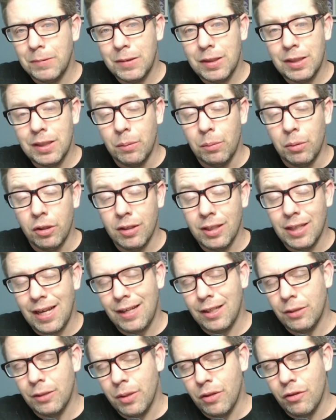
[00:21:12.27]
Simple as
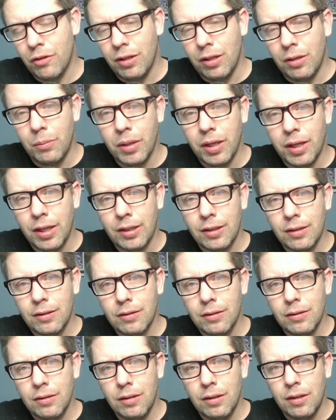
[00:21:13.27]
that, especially in the Big
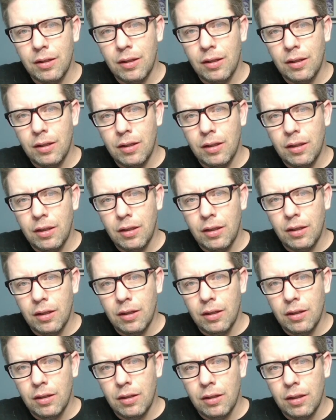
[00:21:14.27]
East.
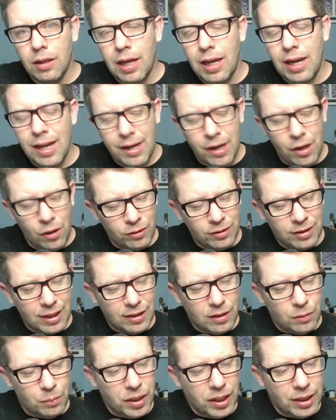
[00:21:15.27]
And I know it's
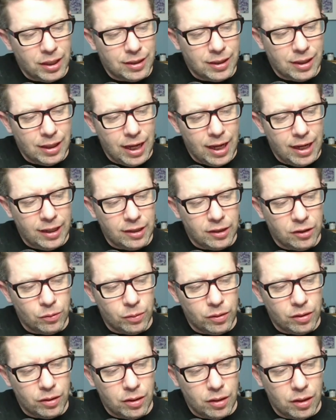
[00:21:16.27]
not the Big East of the 80s
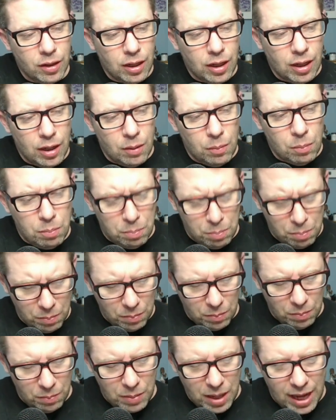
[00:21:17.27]
with
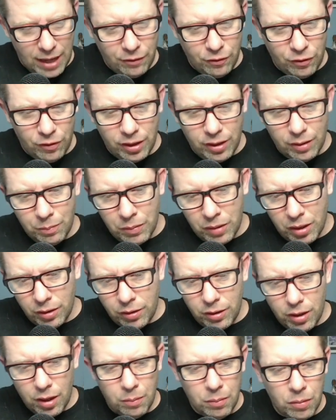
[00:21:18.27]
Patrick and
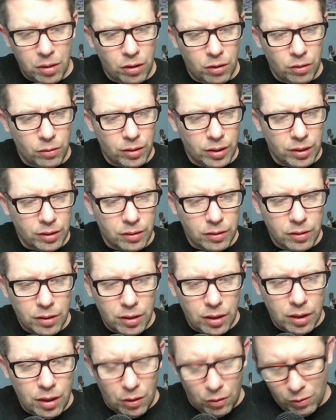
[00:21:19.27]
Mutombo
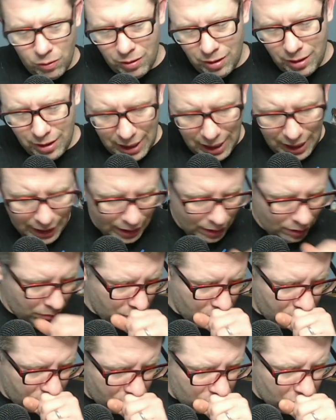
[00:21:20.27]

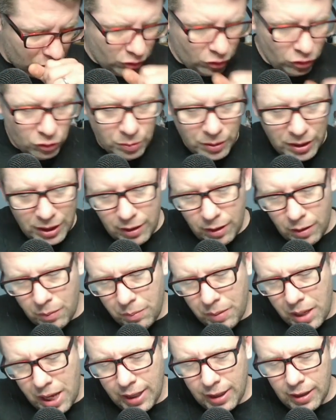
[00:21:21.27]
the
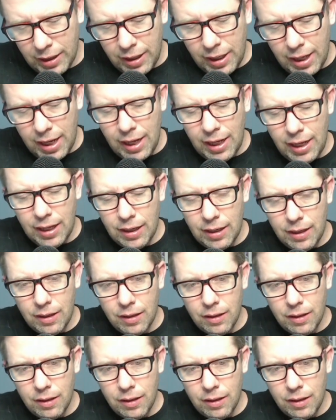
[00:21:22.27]
back in the day.